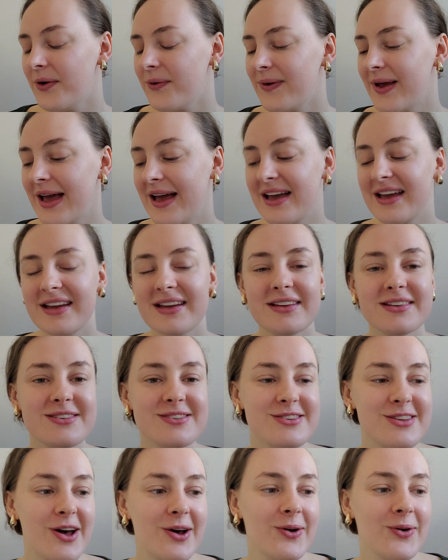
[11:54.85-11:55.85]
Okay,
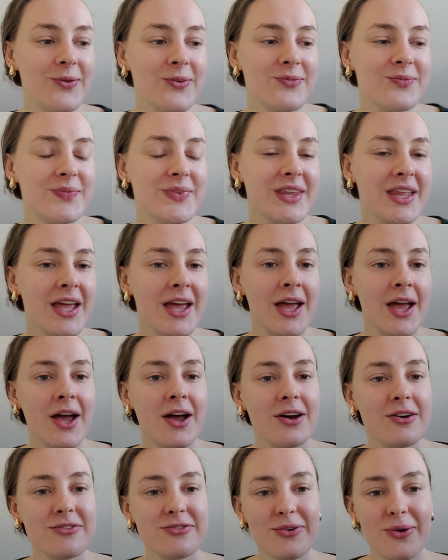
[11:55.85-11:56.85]
so
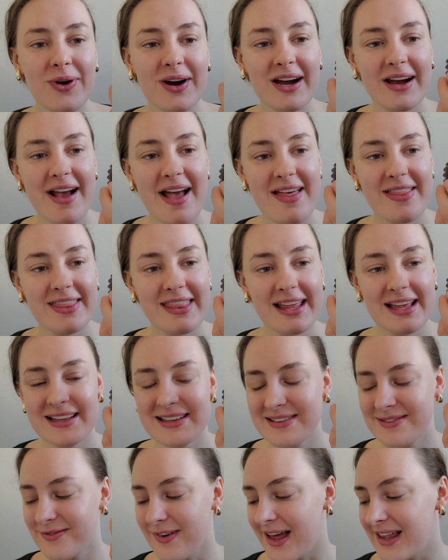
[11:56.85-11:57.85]
for
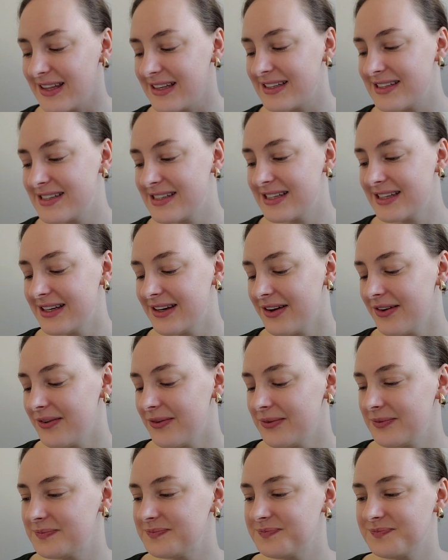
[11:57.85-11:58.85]
this Valentino,
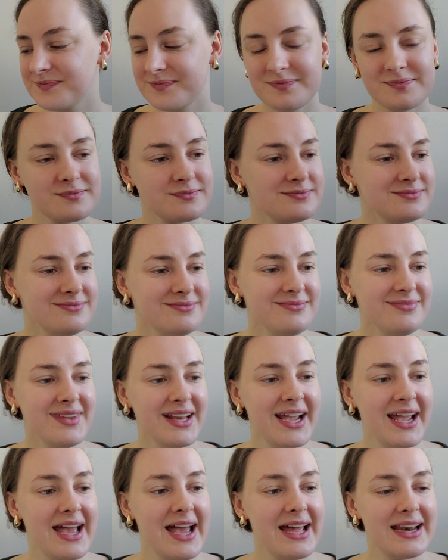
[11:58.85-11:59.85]

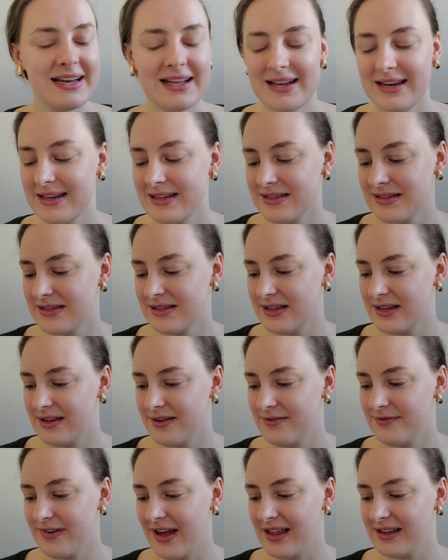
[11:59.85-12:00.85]
and it is the
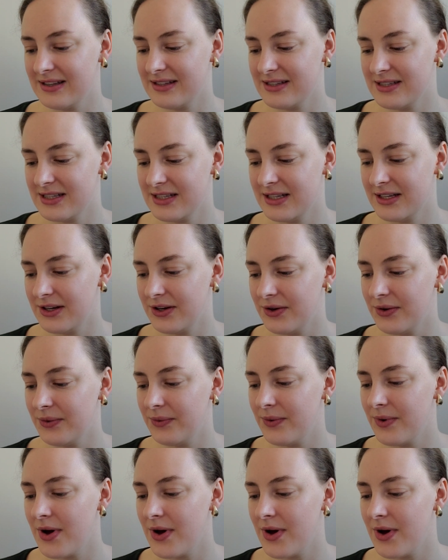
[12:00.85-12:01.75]
Valentino